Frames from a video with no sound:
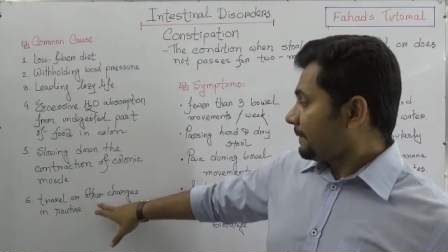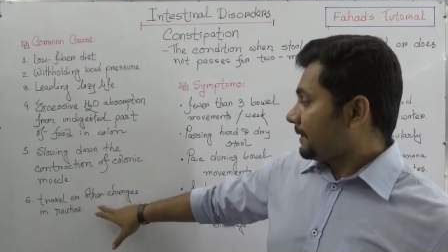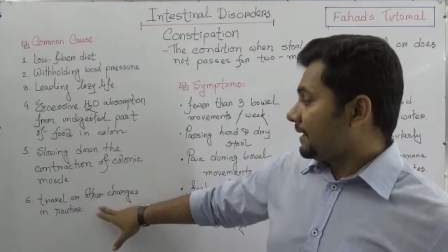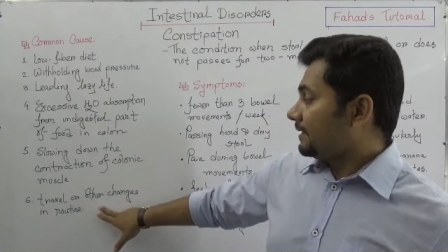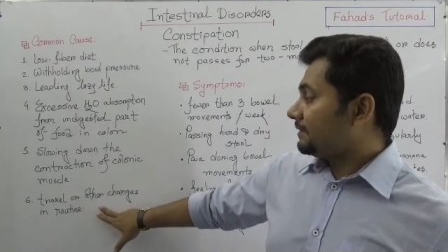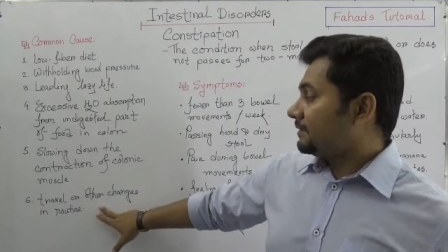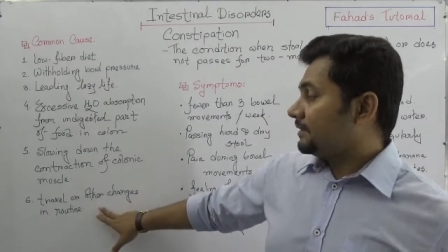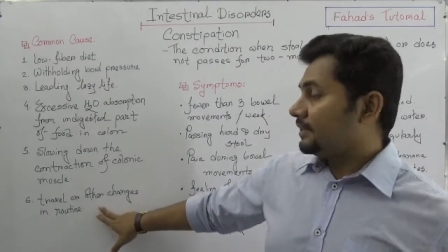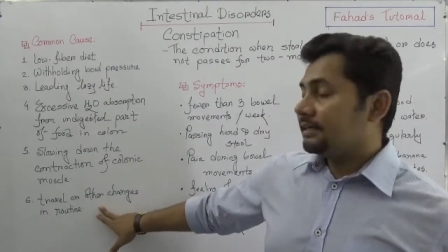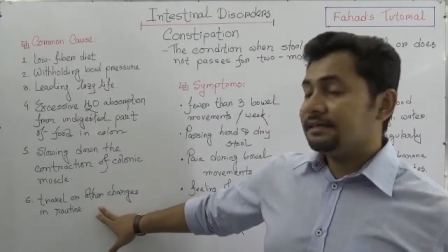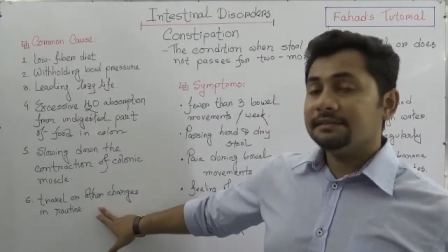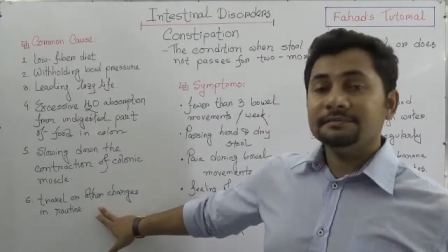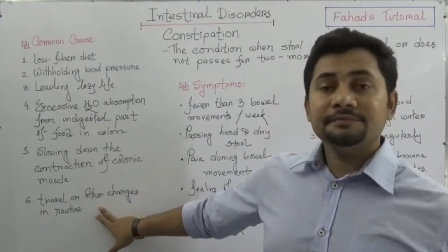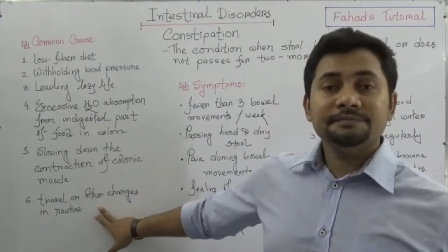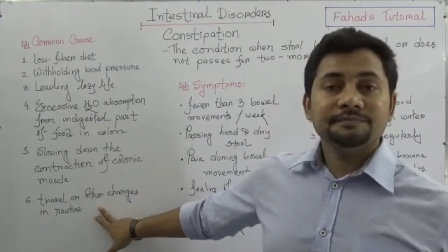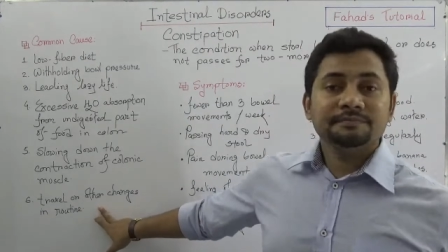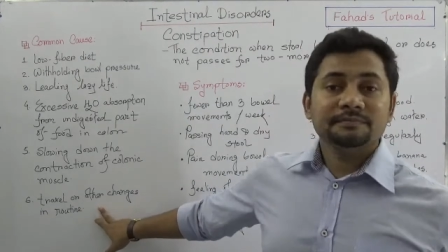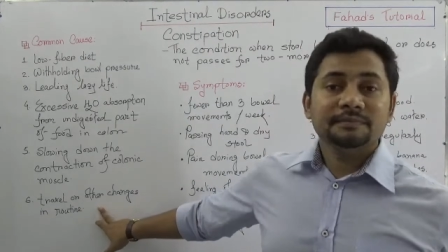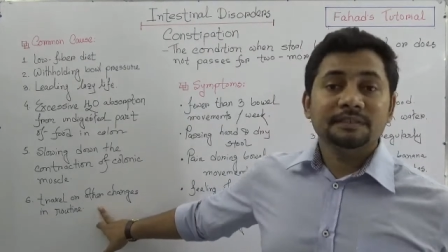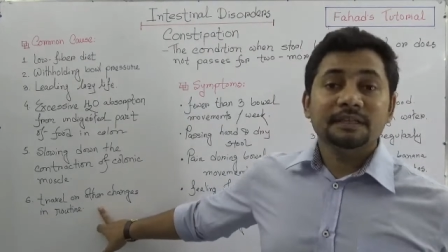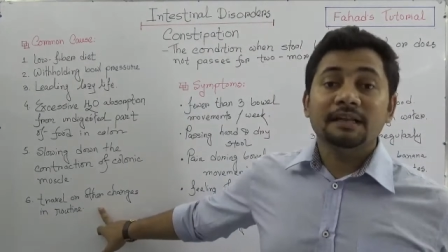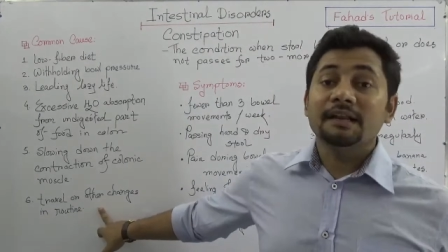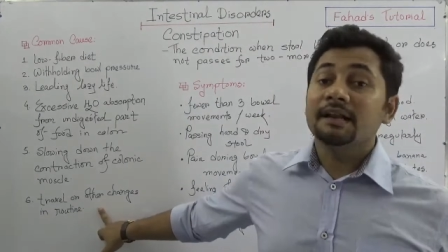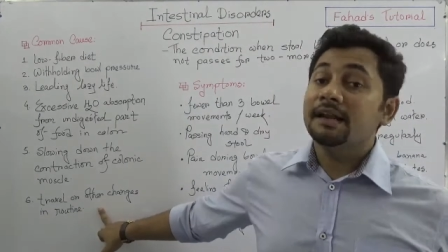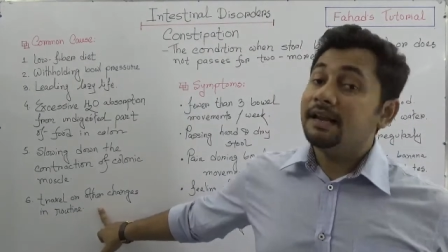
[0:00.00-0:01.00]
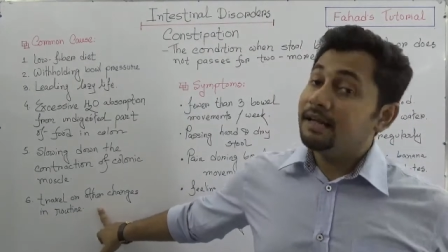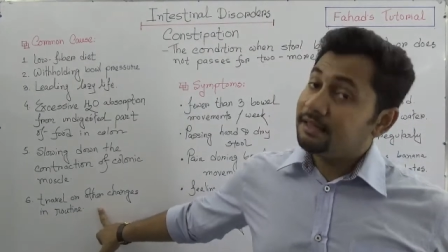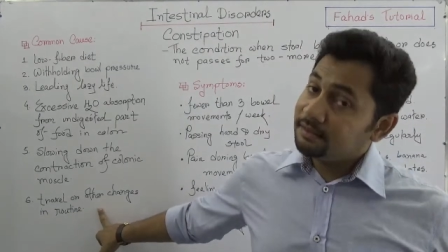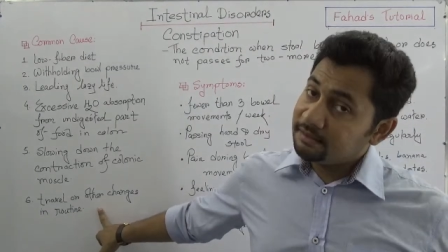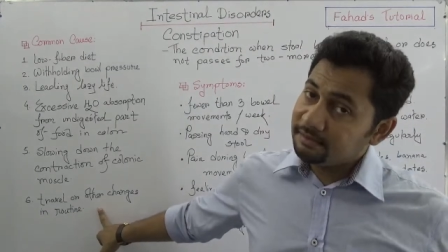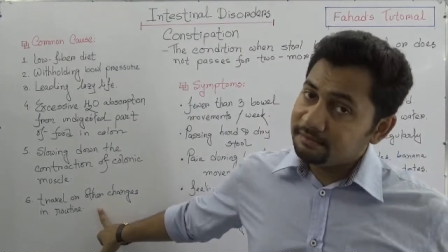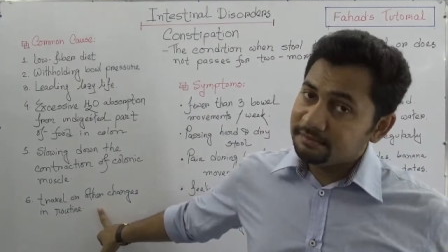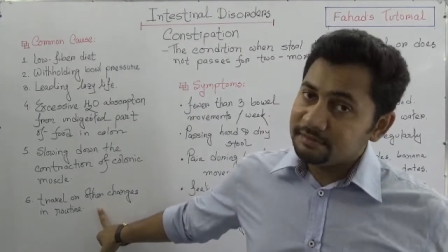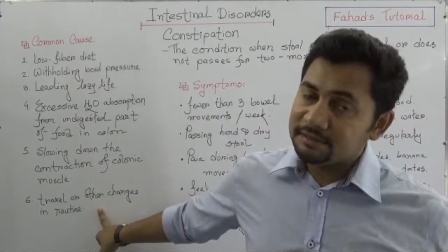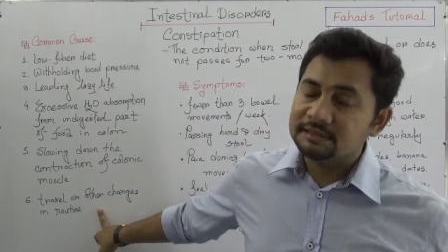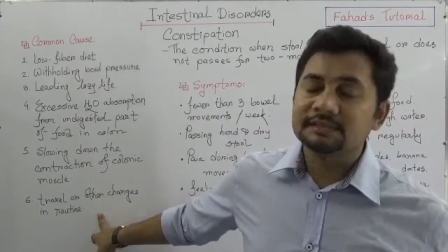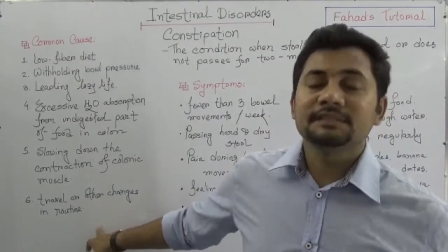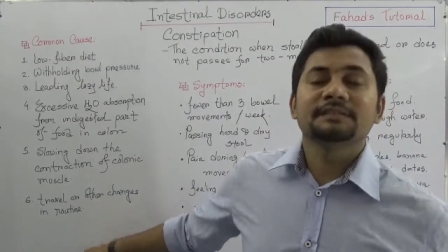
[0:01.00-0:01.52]
and then
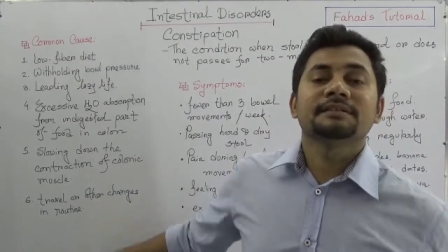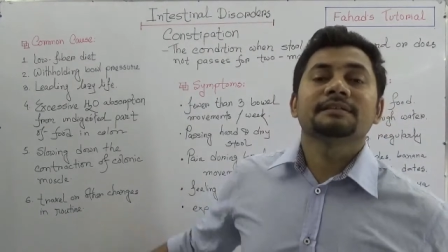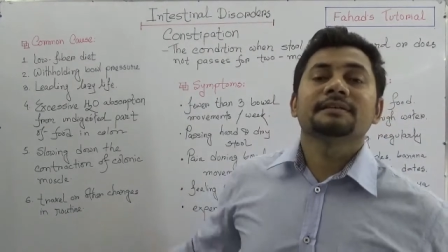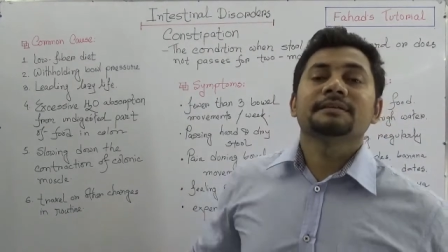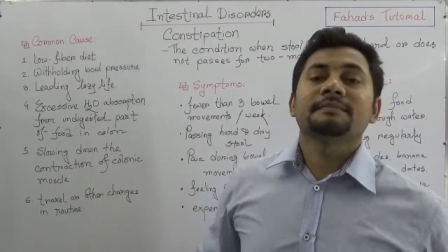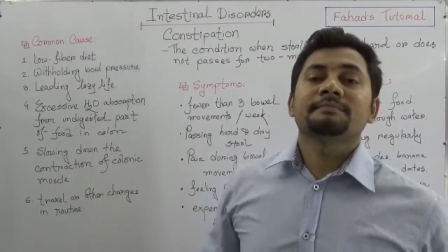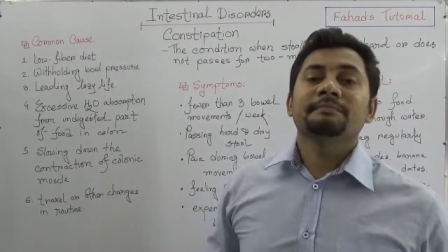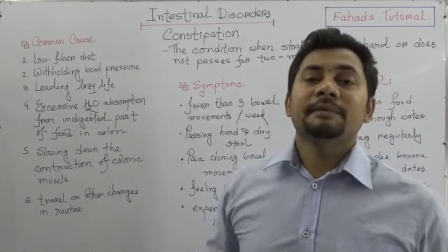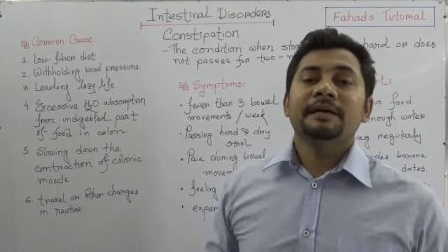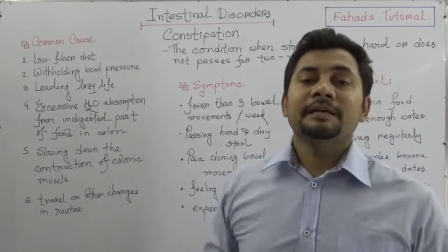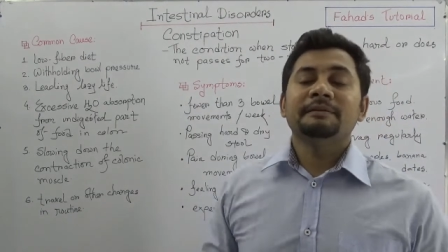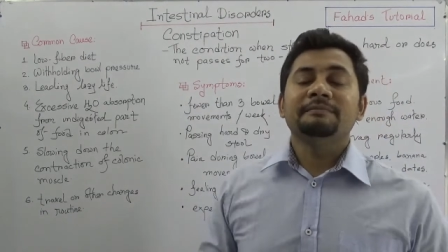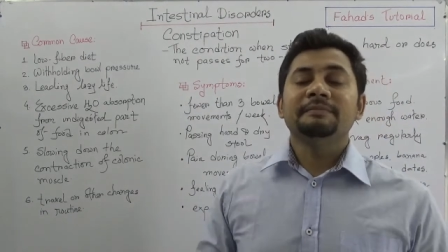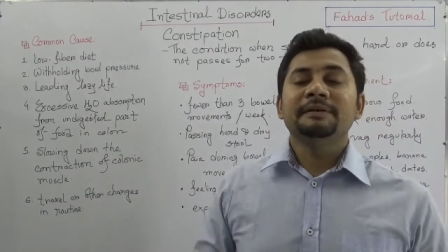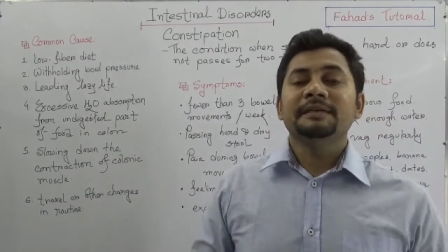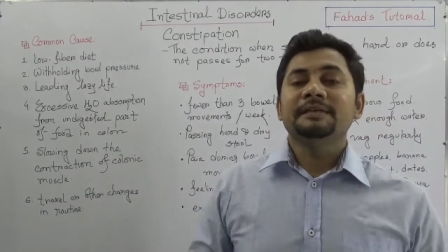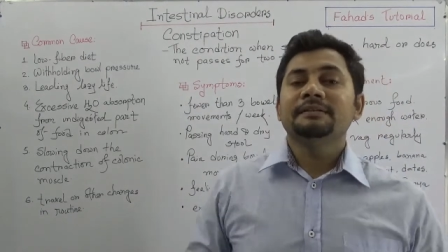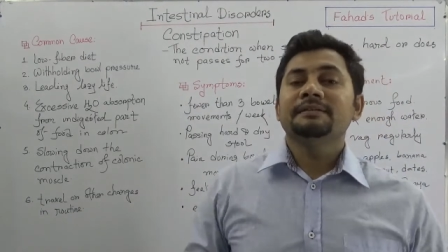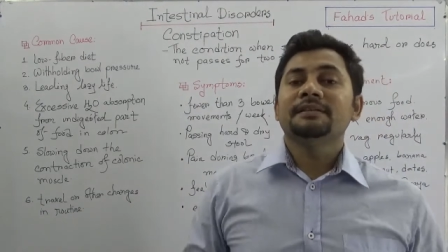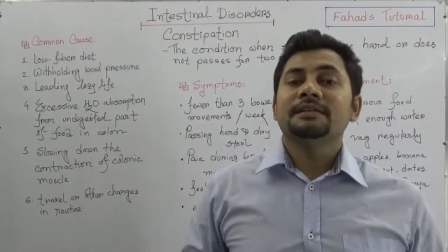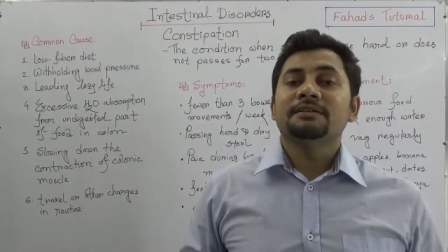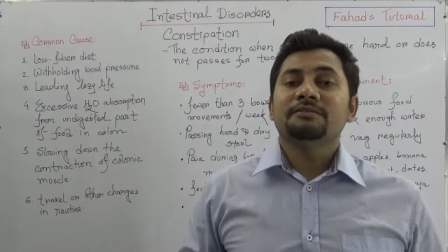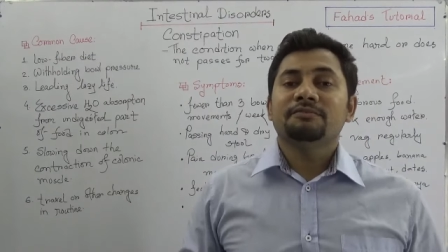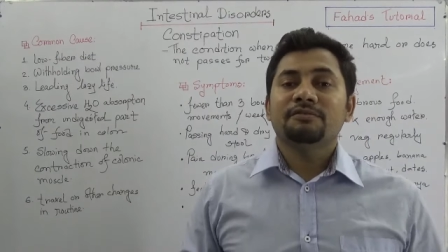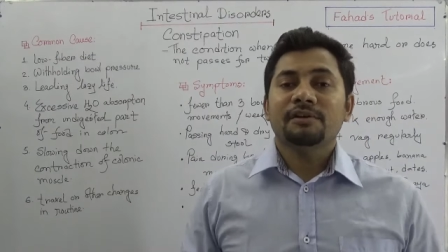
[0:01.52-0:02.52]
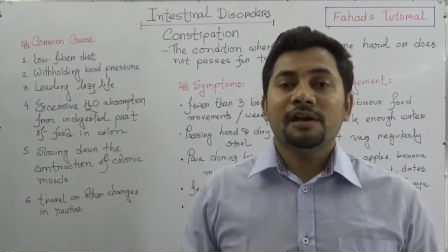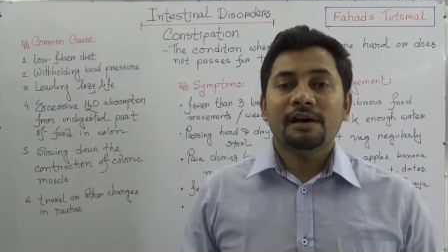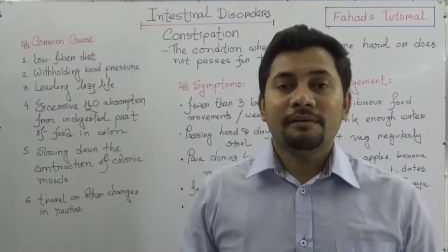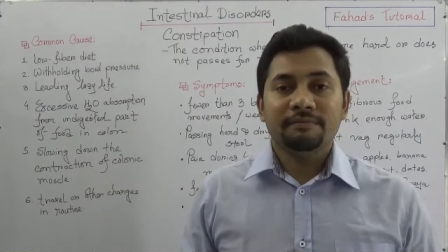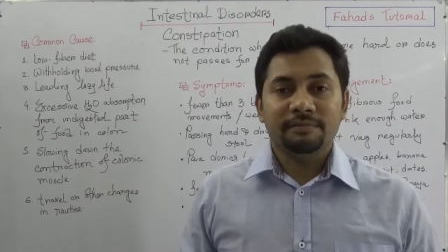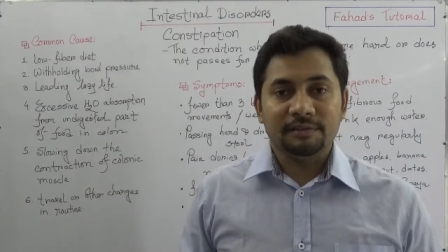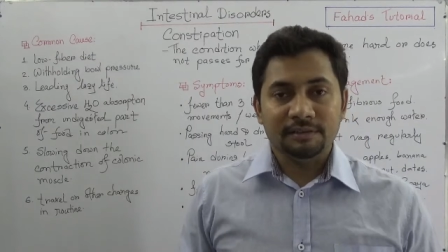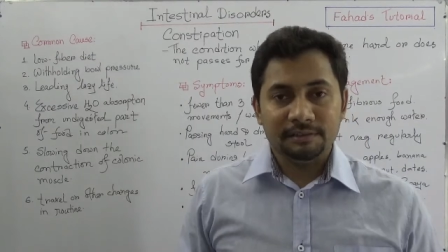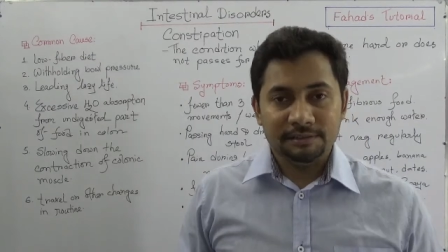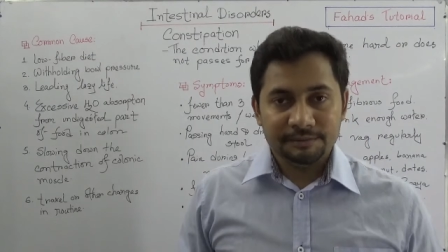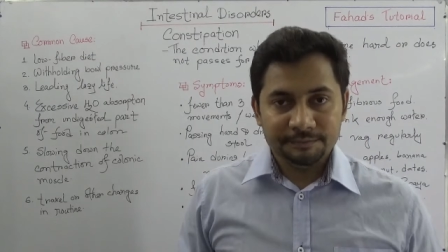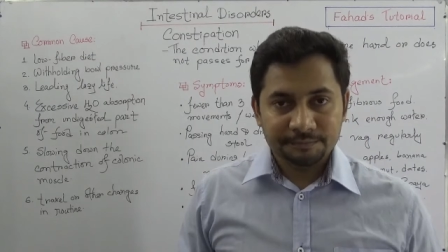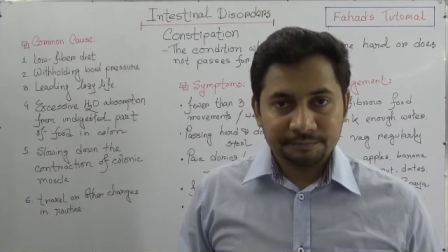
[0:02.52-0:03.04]
another reason might be the
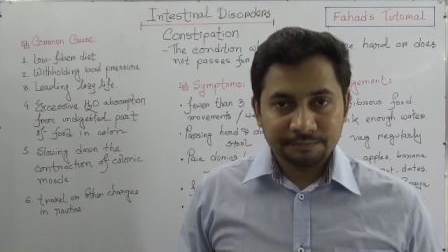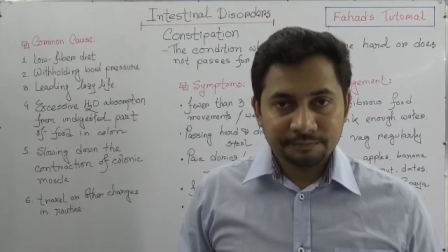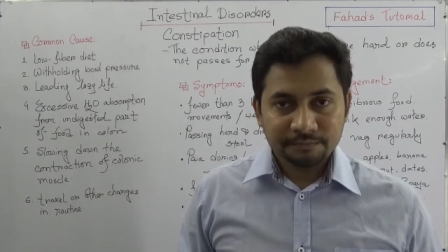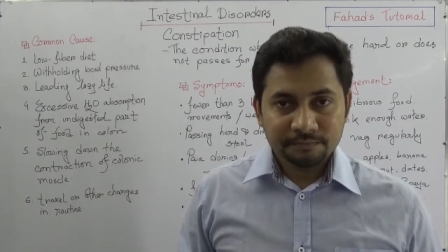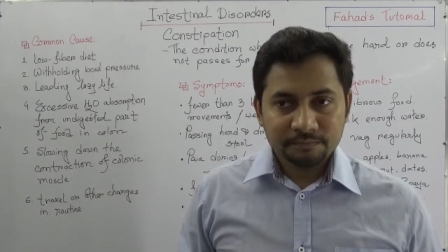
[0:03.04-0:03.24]
travel